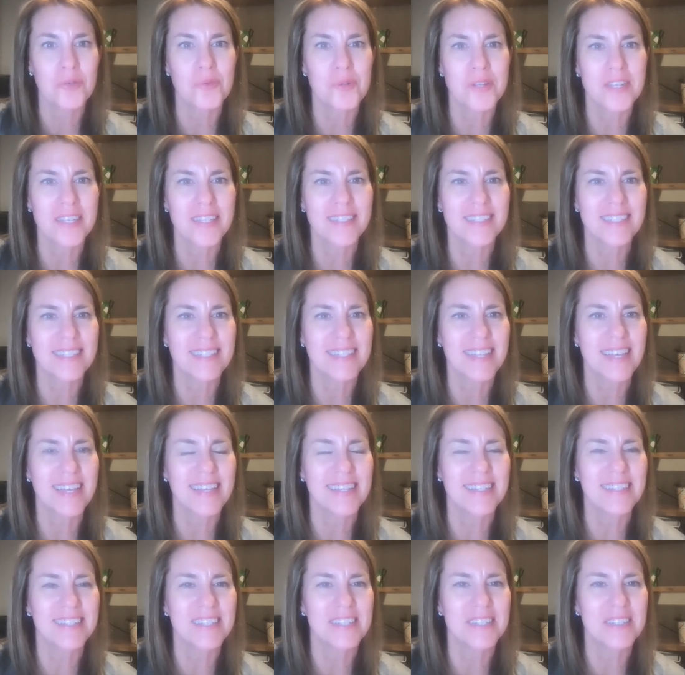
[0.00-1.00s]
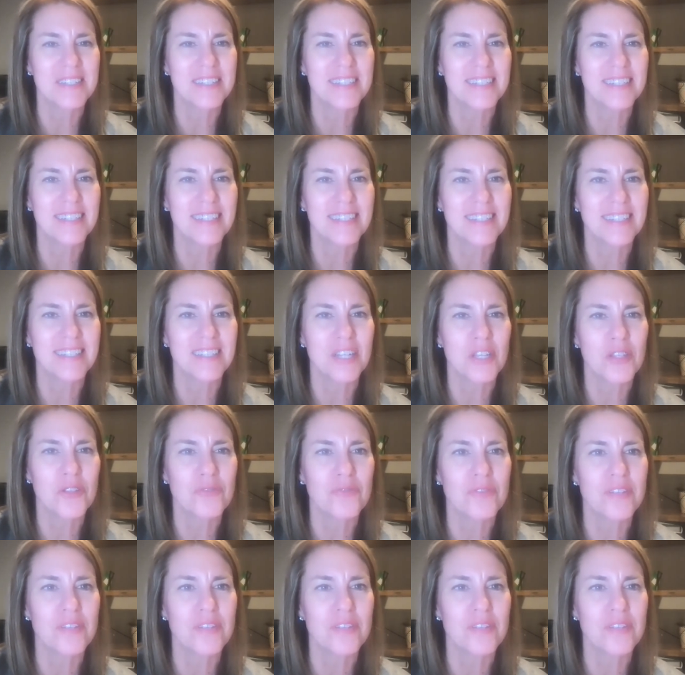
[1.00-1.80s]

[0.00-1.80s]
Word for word: We'll get to that in, a, in another